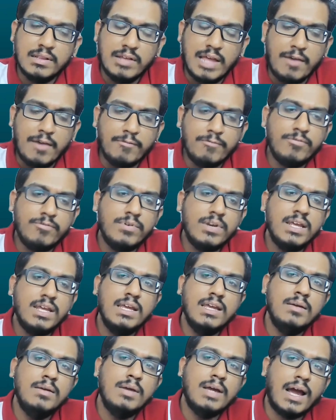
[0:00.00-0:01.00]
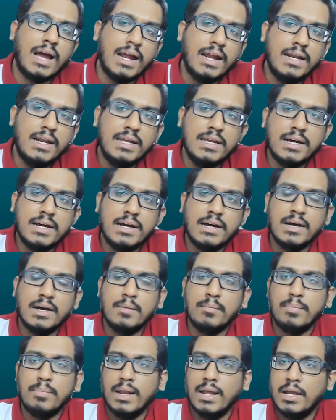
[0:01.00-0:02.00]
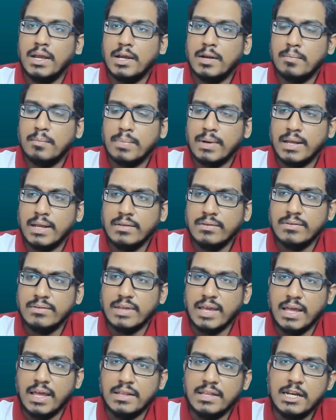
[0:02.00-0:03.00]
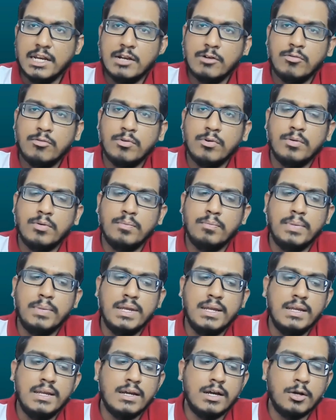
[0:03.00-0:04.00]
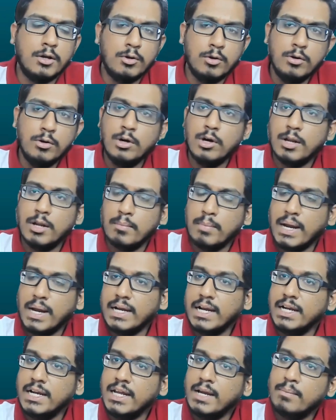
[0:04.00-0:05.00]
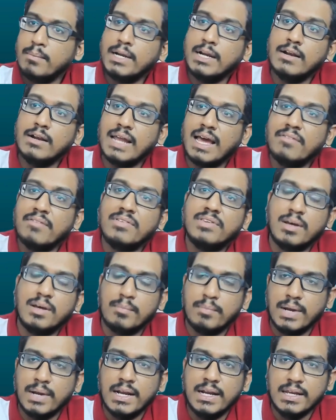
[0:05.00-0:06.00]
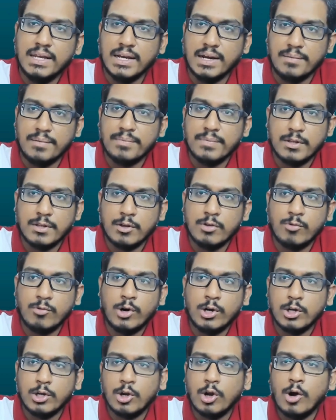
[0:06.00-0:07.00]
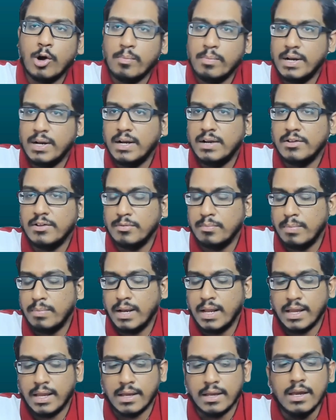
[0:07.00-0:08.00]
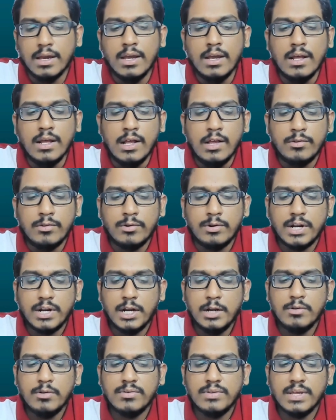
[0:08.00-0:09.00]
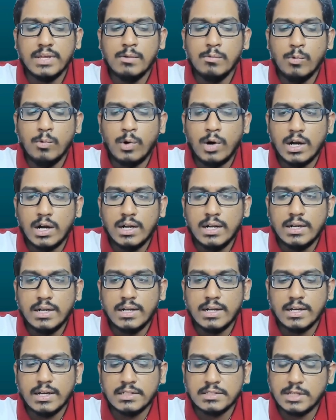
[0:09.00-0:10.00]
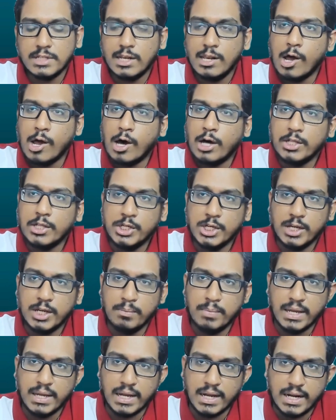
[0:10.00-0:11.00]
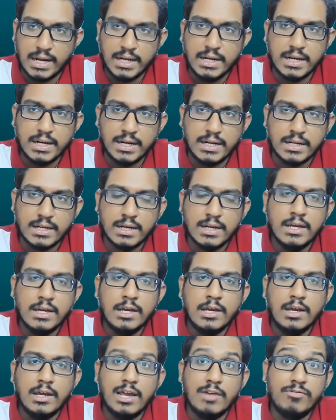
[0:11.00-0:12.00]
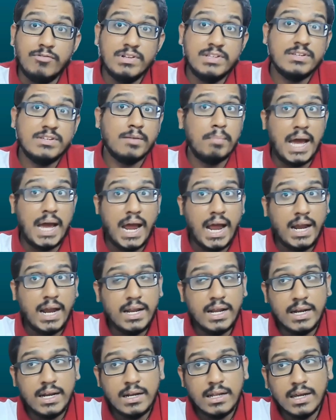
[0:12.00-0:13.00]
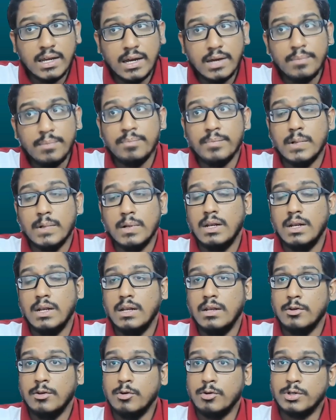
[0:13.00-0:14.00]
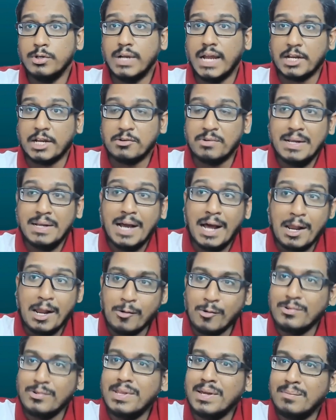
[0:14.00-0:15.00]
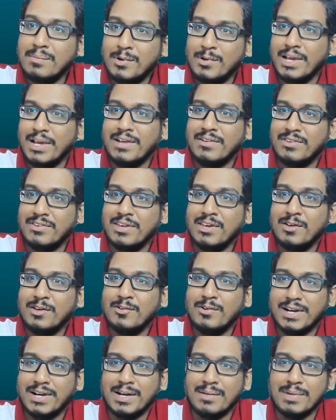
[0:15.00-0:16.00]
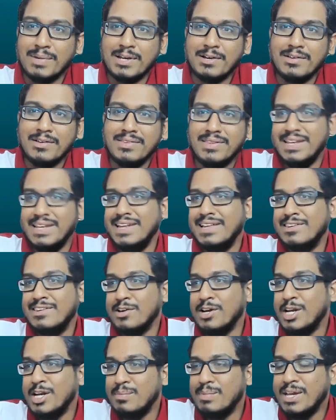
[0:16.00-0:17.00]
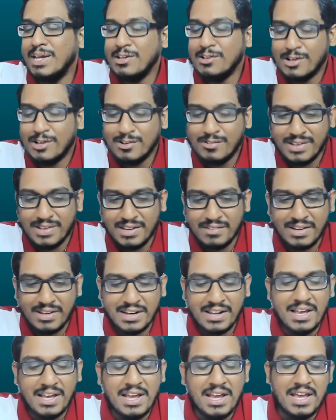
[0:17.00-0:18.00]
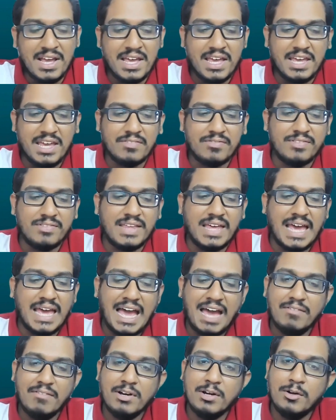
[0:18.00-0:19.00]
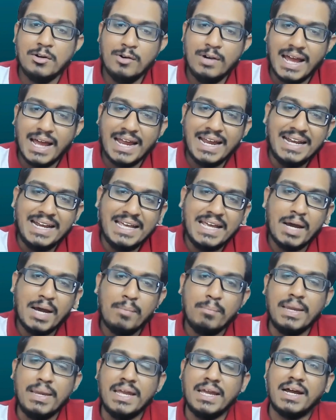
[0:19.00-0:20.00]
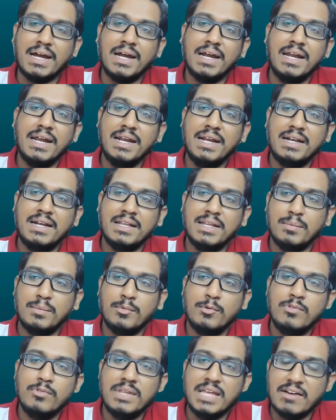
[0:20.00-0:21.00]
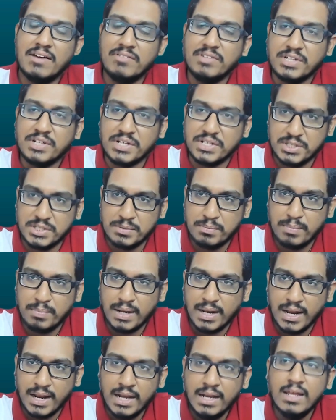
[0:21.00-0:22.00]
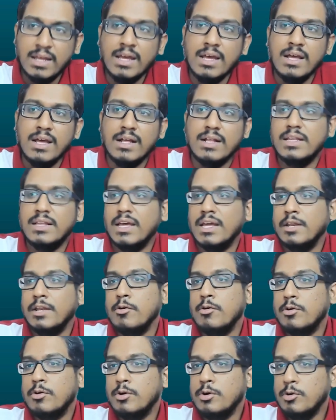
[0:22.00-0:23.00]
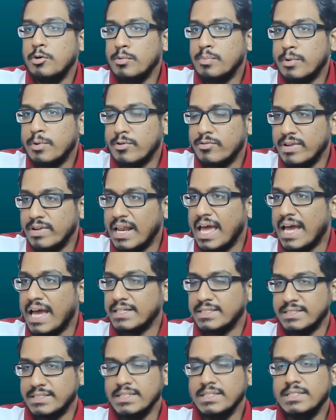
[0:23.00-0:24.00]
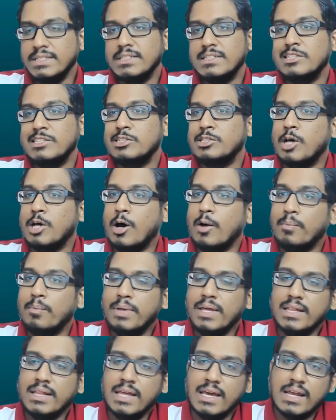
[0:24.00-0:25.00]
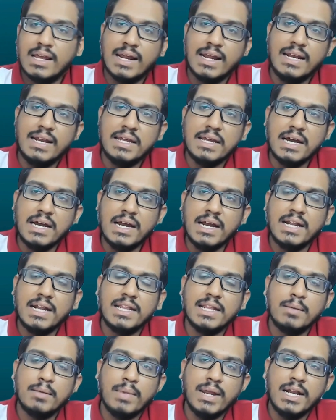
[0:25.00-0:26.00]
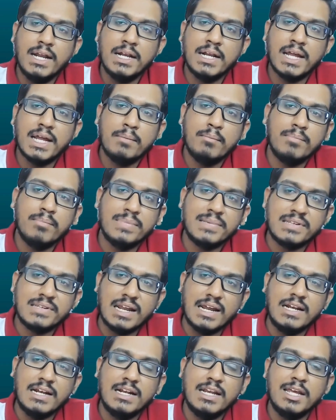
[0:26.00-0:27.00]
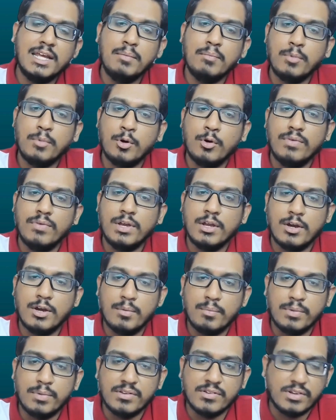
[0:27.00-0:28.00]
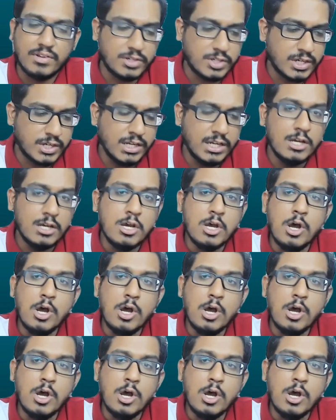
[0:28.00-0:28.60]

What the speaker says: Every idea a player plays, either it would be a good or a bad idea, but it will have some idea what your opponent is playing. So try to see what is the logic behind it. If it's a bad idea, you should actually allow them to execute it, because then it's going to be in your favor. If they have a good idea behind the move they have just played, then you could do prophylaxis, stopping their idea, and in the meantime, slightly improving your position,